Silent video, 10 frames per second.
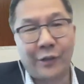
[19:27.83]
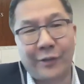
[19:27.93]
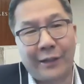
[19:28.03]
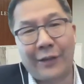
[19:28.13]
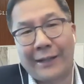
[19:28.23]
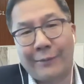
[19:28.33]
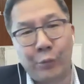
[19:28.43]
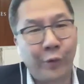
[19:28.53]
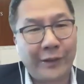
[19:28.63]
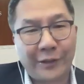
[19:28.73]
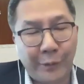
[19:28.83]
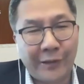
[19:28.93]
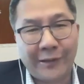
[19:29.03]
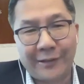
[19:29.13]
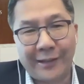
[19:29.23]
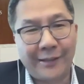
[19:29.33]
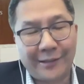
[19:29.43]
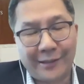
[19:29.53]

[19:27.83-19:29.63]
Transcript: or they've had more experience that's,